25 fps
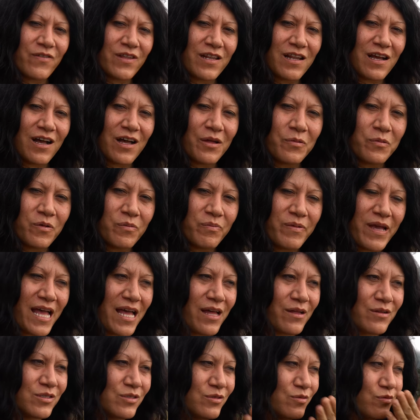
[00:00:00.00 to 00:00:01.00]
and onward
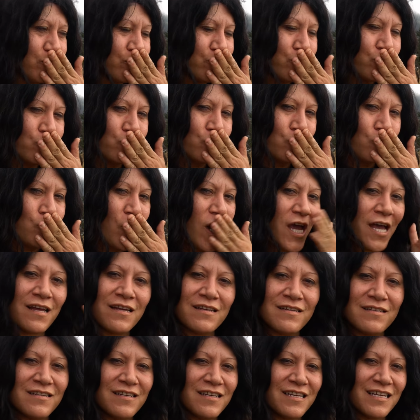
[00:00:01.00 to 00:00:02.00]
bound.
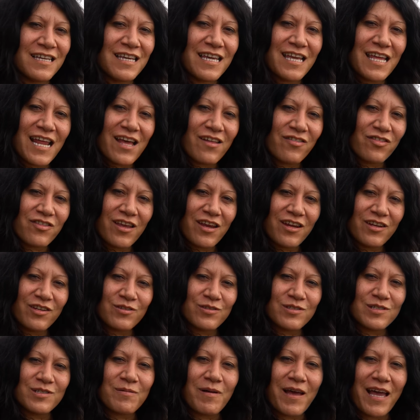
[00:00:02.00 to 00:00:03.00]
Get out there and do some